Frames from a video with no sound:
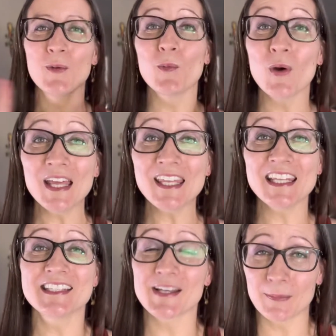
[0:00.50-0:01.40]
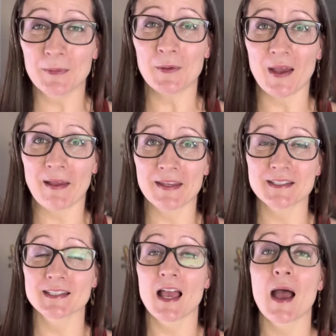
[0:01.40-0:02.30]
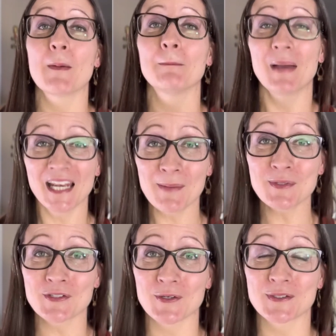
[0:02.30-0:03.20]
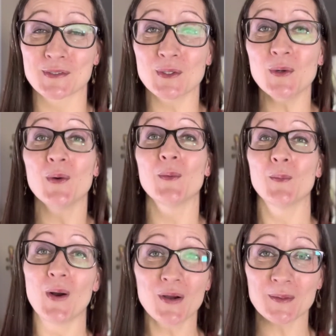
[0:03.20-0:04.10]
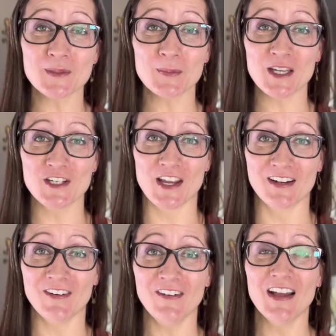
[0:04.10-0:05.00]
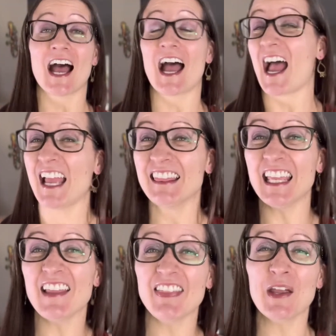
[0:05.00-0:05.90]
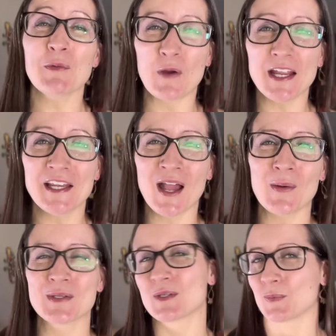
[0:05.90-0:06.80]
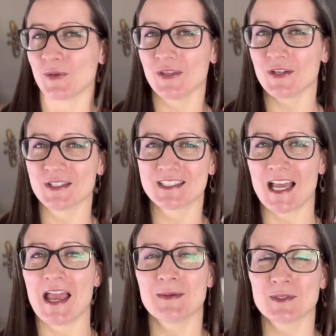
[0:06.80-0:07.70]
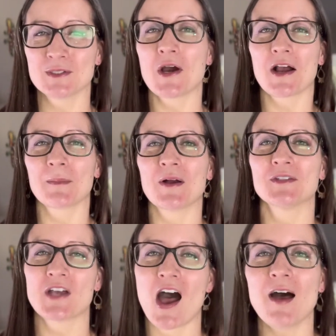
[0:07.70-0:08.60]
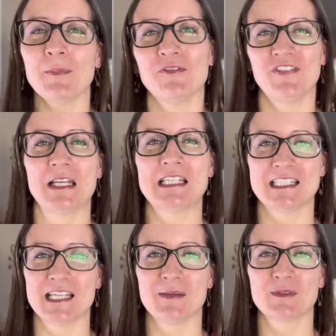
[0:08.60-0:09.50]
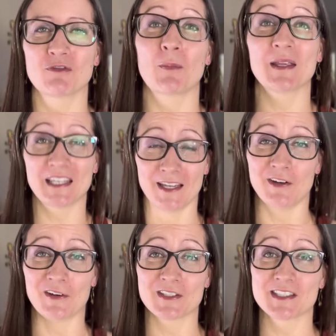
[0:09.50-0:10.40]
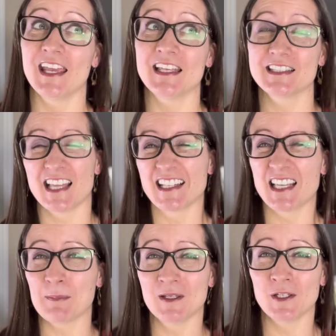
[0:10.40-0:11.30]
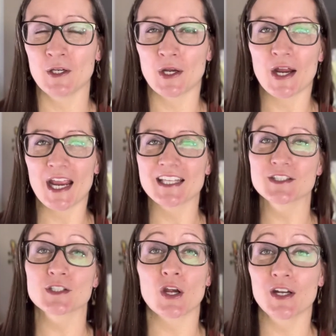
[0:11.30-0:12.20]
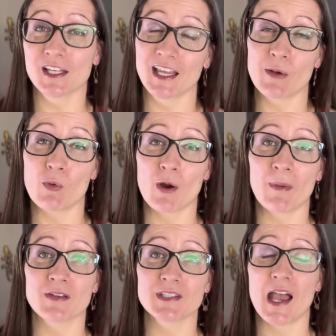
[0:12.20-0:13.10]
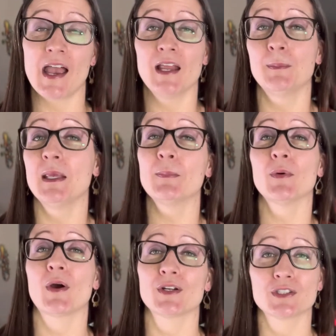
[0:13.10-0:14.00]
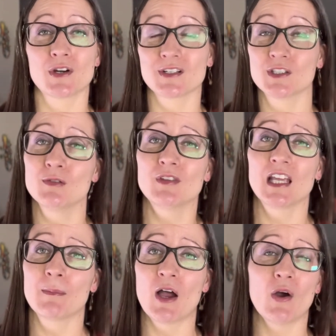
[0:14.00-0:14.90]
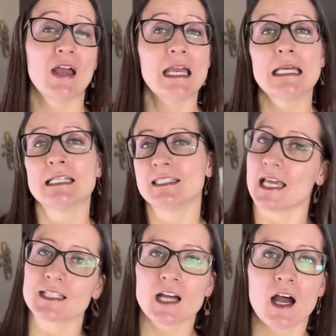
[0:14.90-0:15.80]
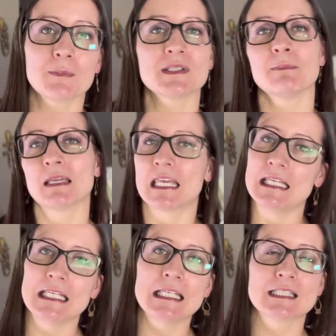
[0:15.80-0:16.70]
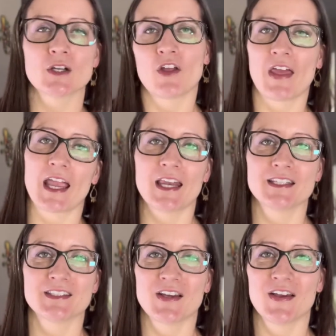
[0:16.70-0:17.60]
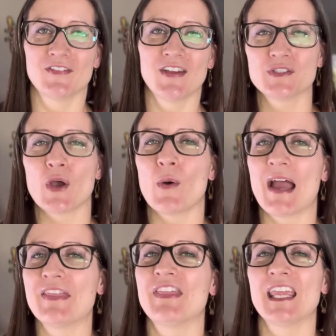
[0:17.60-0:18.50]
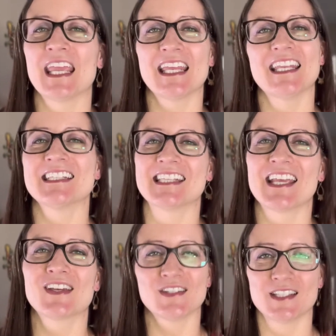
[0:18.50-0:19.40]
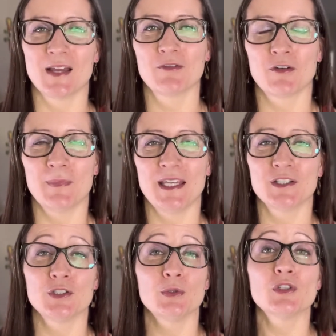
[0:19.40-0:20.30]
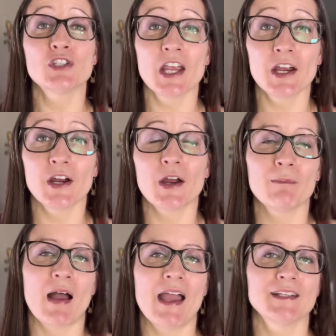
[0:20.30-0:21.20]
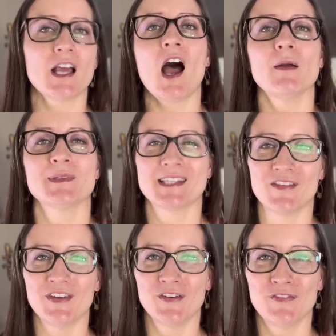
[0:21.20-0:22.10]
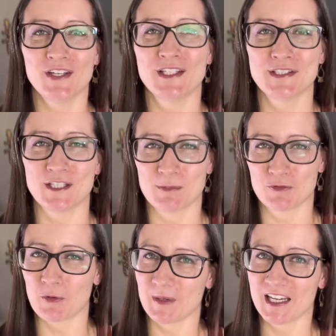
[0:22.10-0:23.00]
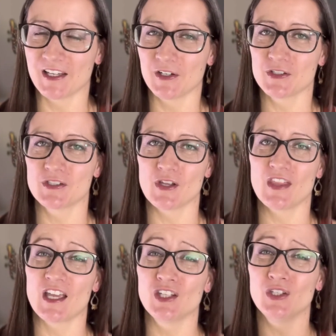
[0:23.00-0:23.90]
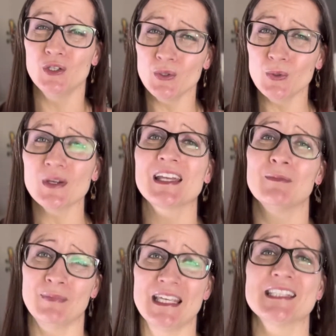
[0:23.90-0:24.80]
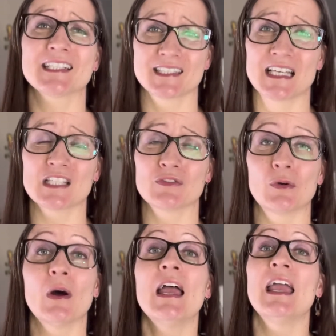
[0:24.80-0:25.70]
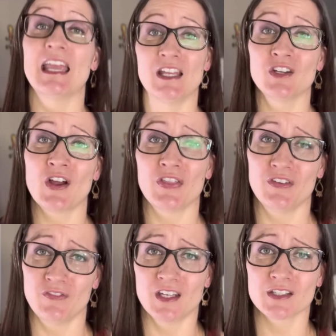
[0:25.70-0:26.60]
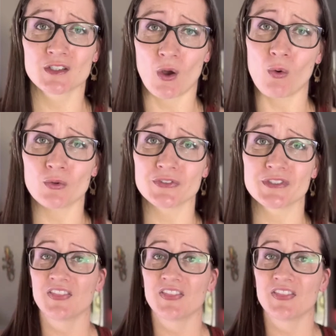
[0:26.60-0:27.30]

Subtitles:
What is up, you guys? My name is Crystal. Welcome to my channel. I think that right now is a really good time to talk about top fitness tips for beginners. It's that time of year, it's starting to get warm outside. People are starting to think about tank tops and bikinis and all that kind of stuff. So I think it is a good time for me to share my top 7 fitness tips for beginners so that you can be successful in your health and fitness goals.